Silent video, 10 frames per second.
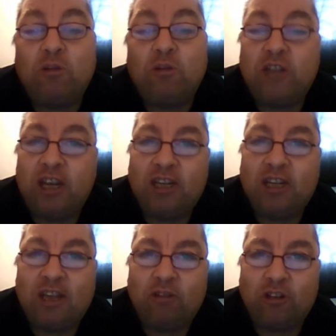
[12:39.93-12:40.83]
I was
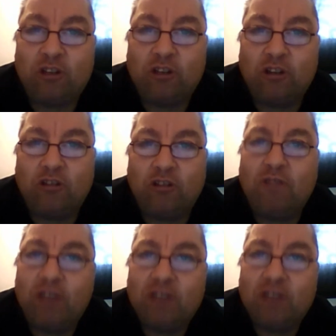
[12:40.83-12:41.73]
taken down to
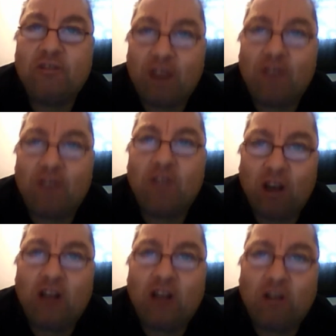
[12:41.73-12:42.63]
surgery. I think it was around
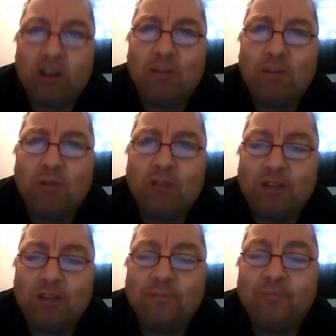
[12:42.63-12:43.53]
9 o'clock in the
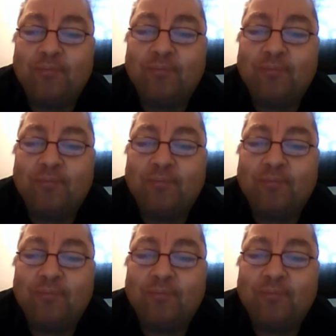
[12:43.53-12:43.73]
morning.